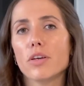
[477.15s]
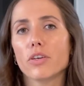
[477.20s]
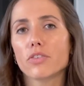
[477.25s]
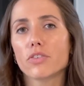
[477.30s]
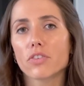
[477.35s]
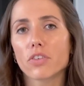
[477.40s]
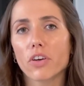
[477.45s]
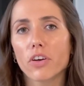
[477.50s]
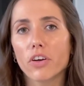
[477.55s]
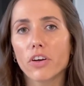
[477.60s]

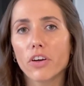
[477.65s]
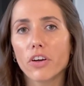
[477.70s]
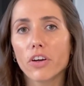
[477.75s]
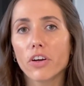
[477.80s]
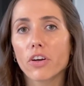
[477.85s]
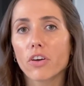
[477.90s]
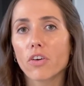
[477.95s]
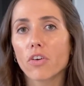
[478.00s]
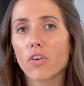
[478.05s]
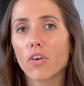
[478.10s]

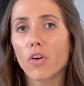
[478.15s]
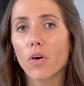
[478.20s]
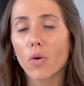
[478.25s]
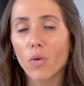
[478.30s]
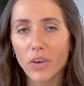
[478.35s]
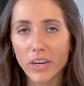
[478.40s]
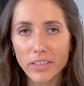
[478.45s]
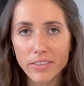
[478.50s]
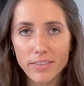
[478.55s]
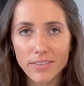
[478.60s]
So
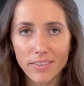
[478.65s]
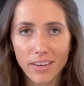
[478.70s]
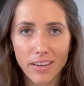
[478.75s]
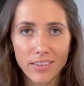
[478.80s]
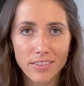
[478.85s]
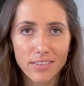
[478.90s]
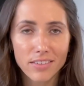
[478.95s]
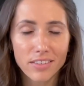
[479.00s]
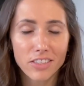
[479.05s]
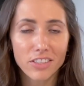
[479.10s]
core
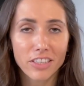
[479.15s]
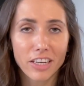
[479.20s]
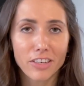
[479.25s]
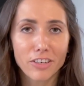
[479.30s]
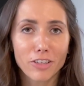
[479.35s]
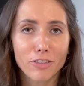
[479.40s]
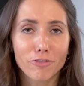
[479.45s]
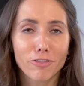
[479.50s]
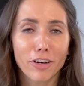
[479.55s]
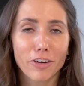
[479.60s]
exercises are
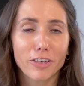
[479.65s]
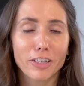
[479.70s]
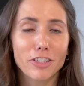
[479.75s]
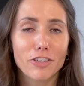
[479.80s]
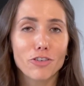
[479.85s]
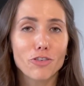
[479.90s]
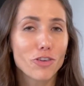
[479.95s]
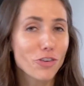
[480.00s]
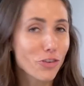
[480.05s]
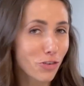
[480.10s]
generally very
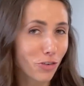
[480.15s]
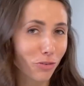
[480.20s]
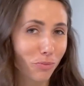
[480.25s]
neutral